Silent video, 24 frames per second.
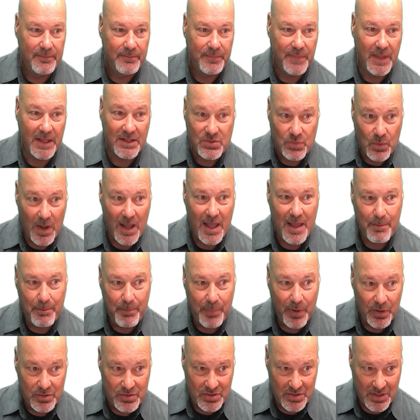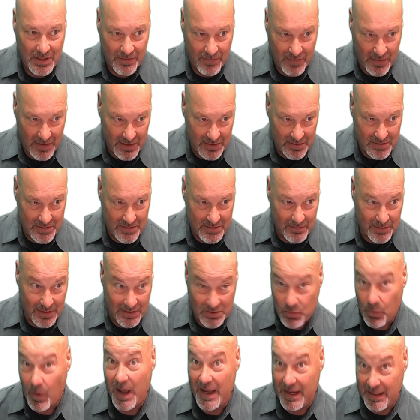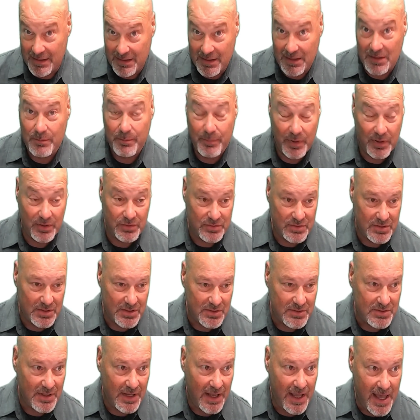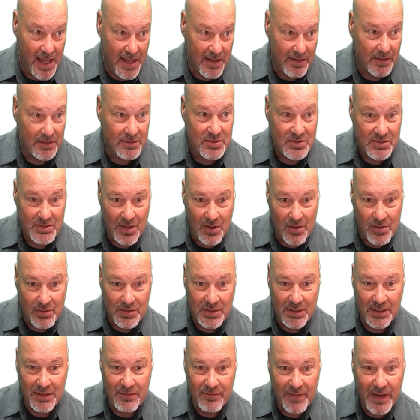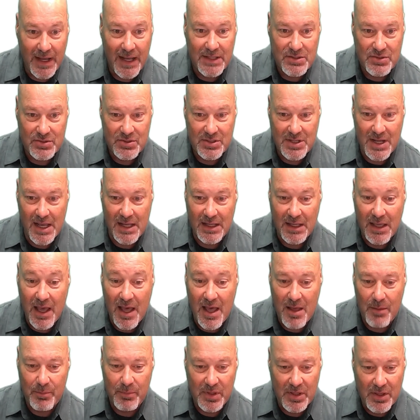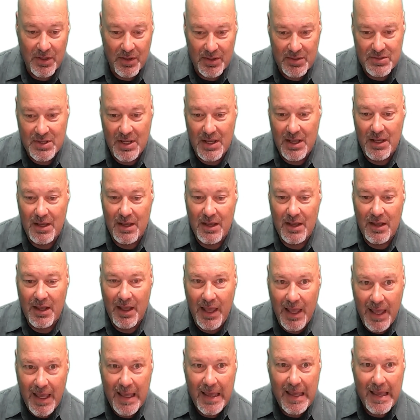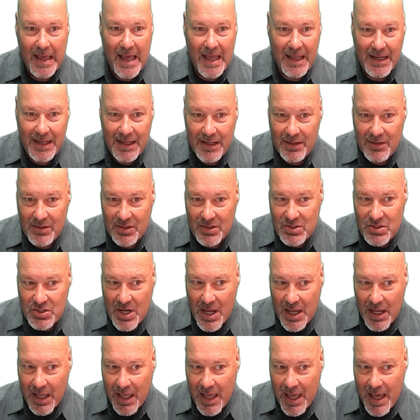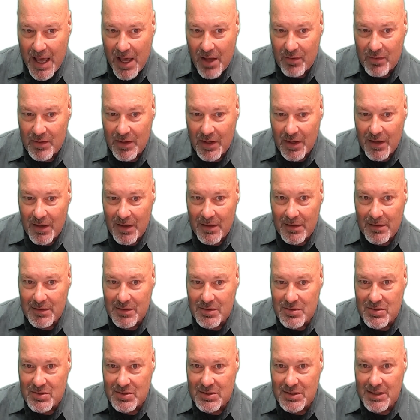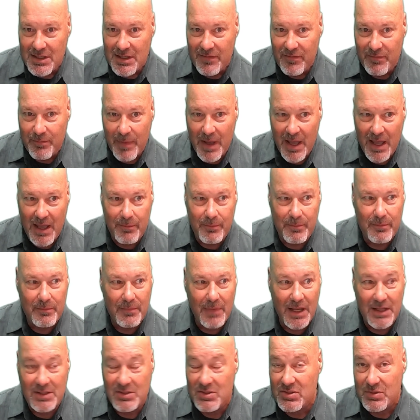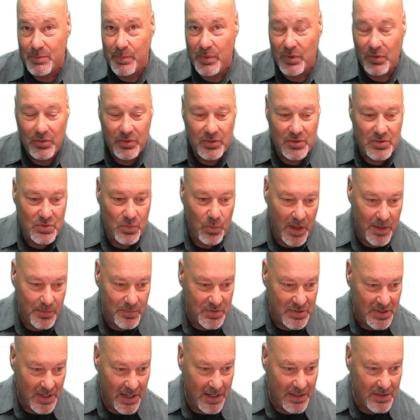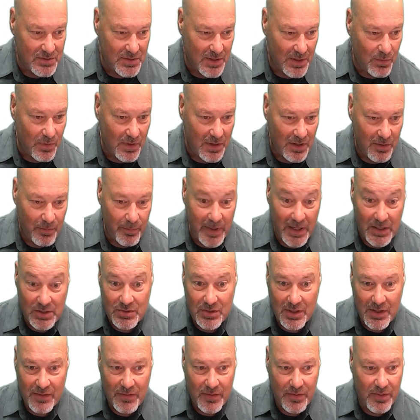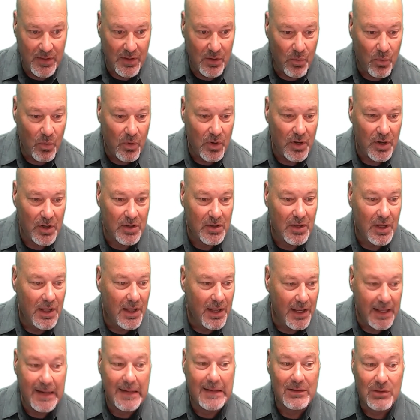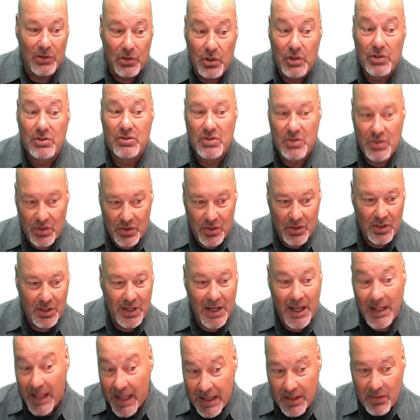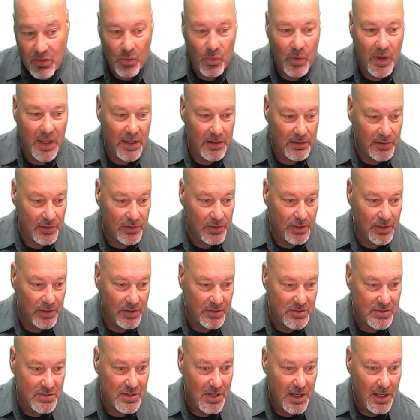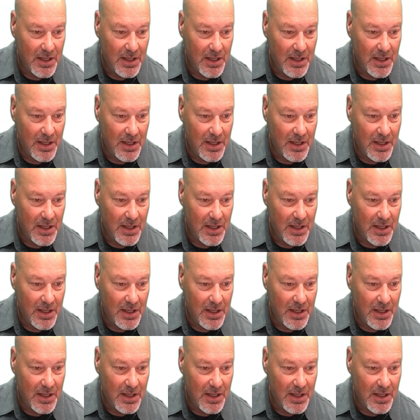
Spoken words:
I'm posting this. That's why I did post this at saltyadvisors.com, because I needed to check out to see if I just built this website, so I wanted to make sure everything worked, and it looks good. I like the way it looks.